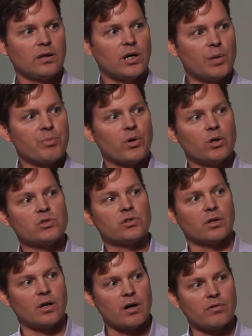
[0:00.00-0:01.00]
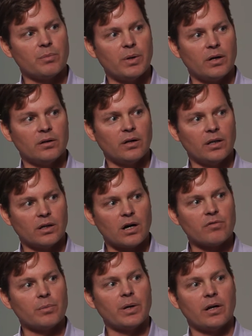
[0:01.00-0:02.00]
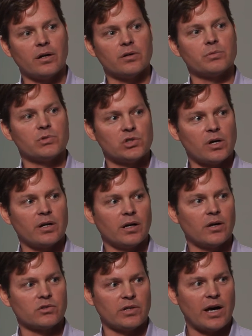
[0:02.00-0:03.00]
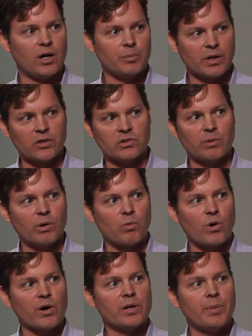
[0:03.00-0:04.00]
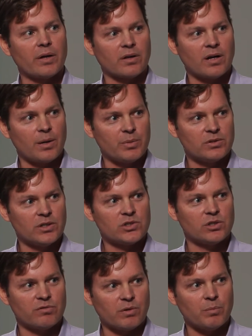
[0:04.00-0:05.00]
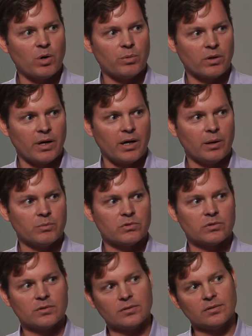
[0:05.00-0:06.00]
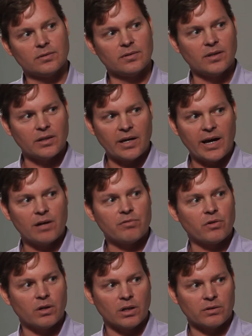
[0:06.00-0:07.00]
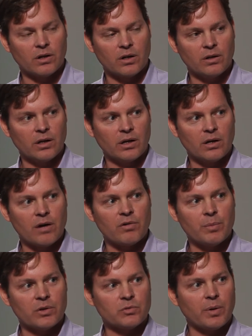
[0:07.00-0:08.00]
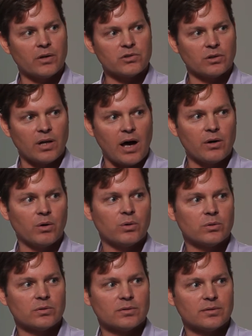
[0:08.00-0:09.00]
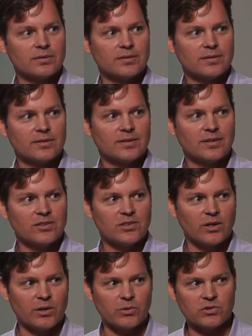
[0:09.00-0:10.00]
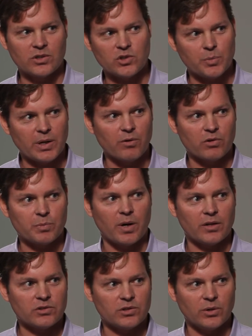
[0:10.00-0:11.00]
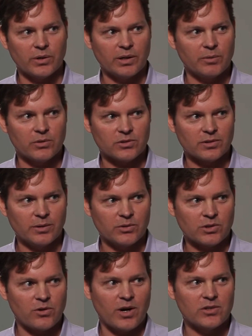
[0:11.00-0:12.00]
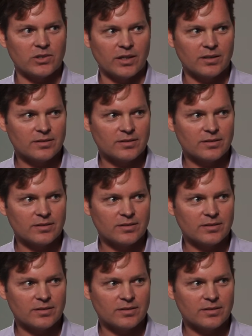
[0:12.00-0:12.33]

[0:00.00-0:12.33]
approached the government, and the government ended up shutting us down because they were worried about the competition from mobile games that they had for the, the, the government sponsored lotto. Really? So there was such a big response to it. It was, it was huh. crazy.